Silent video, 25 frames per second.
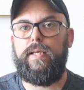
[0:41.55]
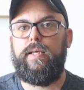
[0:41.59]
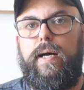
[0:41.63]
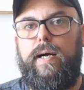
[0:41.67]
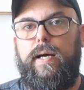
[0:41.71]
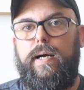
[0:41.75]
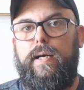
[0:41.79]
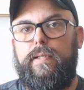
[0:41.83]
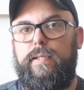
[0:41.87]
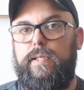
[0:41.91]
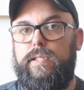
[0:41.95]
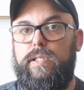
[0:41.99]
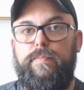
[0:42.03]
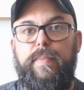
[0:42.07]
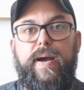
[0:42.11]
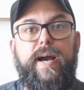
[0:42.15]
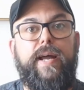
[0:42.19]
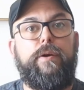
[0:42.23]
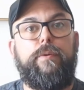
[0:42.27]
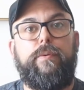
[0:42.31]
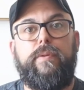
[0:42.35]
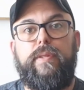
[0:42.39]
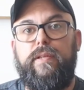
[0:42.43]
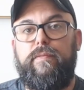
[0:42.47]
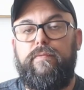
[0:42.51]
It doesn't
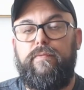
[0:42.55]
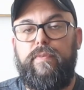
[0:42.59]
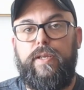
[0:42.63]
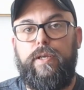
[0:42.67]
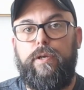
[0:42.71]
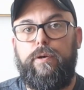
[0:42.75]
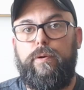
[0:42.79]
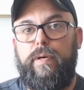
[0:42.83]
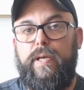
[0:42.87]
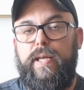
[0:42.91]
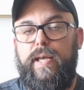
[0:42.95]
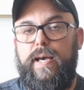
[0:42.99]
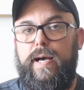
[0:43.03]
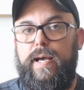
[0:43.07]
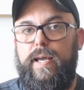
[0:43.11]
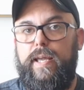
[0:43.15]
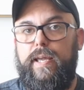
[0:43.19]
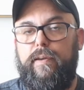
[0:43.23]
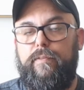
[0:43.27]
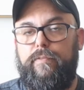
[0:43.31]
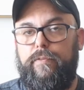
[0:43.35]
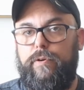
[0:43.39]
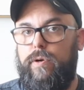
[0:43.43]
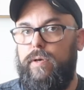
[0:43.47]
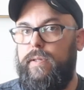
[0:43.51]
matter with InVideo AI
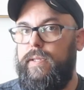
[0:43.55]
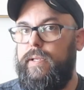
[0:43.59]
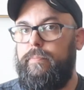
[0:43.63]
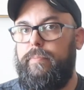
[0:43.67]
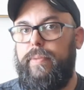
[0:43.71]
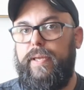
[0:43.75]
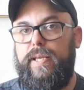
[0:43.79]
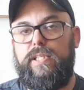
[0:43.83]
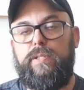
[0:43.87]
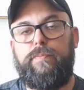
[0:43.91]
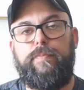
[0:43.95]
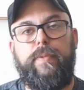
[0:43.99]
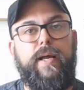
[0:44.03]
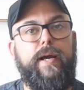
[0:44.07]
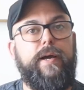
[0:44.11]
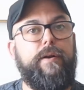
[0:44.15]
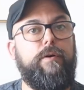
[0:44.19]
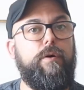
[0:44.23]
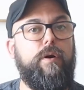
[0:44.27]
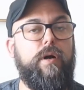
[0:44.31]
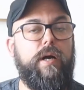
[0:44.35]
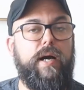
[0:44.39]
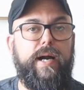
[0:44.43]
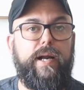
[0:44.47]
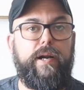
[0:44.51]
if you're on their base plan
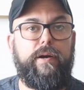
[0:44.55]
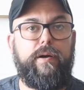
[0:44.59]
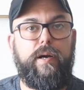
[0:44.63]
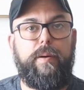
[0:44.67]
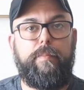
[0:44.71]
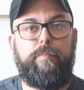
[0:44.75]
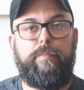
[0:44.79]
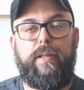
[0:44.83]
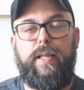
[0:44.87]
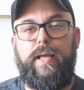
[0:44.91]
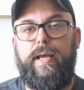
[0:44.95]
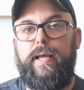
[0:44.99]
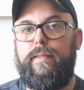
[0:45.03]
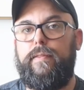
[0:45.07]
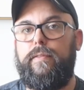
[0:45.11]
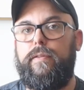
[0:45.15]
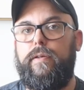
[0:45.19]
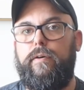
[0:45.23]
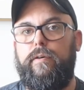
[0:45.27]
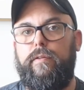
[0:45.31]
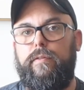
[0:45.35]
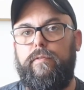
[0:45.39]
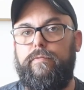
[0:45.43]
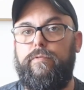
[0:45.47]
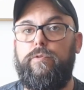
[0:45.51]
or a higher up plan,
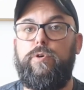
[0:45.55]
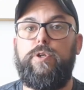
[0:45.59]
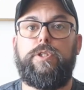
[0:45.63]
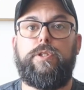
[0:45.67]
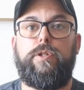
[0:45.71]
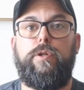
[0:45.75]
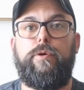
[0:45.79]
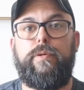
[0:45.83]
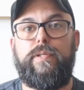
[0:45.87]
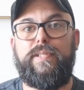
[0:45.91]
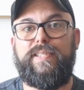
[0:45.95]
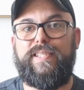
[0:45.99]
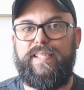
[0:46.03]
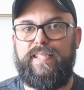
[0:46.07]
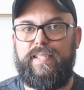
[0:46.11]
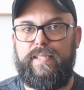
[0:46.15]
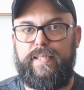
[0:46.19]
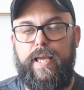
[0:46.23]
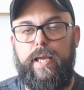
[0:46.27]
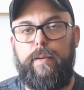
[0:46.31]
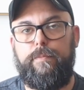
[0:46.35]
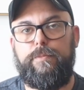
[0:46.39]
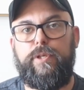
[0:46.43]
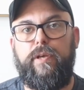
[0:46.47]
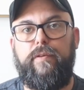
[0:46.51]
the voice clone is the
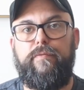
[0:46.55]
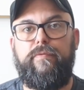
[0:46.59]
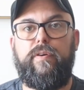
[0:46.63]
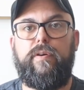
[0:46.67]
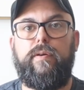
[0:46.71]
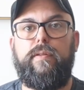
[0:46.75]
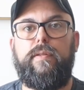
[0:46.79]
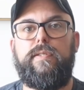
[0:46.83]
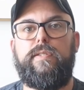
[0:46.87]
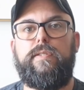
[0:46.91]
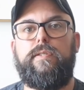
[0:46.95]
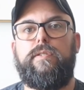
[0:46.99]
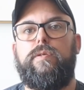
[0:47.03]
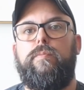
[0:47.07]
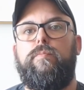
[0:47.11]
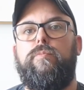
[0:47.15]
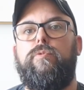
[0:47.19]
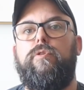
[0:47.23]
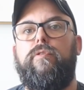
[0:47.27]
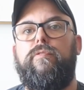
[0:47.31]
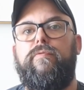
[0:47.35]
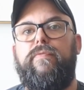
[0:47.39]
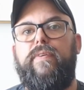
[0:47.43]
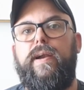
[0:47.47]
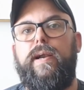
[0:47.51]
same. So I figured this is a
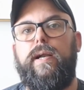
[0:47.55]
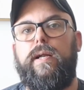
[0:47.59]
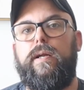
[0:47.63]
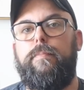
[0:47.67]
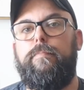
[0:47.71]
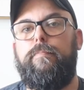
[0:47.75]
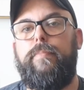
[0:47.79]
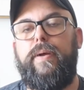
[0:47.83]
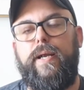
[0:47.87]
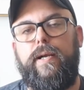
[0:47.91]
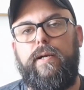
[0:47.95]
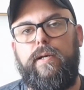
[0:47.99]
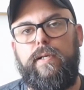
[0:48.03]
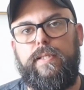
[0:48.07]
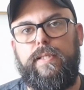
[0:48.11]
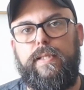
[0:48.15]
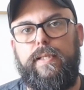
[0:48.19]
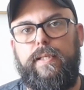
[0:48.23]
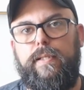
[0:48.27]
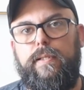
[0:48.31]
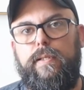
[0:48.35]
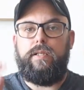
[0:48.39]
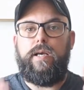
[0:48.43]
more fair comparison.